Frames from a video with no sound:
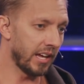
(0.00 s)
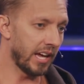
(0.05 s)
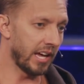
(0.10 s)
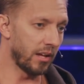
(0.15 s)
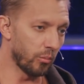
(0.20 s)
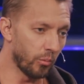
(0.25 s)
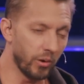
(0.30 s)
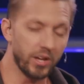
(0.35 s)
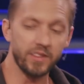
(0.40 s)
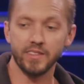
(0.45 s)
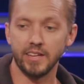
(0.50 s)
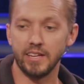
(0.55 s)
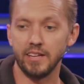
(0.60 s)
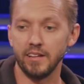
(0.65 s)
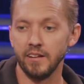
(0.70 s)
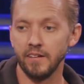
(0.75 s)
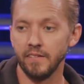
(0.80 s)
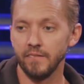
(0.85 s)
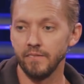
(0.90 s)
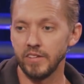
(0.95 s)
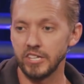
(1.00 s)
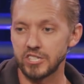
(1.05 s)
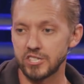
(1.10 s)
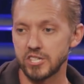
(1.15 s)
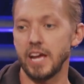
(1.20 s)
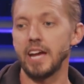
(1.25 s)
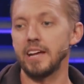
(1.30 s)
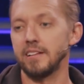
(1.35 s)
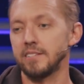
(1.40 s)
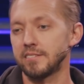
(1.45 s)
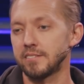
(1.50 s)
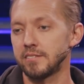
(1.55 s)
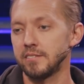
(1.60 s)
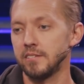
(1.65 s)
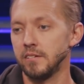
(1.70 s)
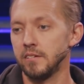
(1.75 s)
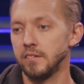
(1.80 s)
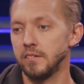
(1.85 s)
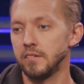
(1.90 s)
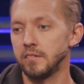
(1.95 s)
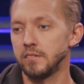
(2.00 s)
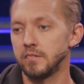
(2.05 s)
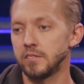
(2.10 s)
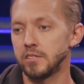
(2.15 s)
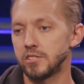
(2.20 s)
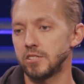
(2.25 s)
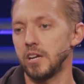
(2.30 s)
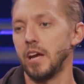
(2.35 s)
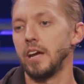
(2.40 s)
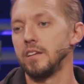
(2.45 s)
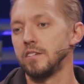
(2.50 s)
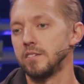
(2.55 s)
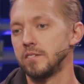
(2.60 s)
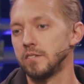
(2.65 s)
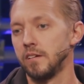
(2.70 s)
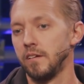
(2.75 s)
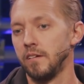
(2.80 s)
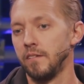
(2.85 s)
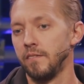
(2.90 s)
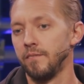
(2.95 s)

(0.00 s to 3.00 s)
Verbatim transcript: And with it, the chance to change.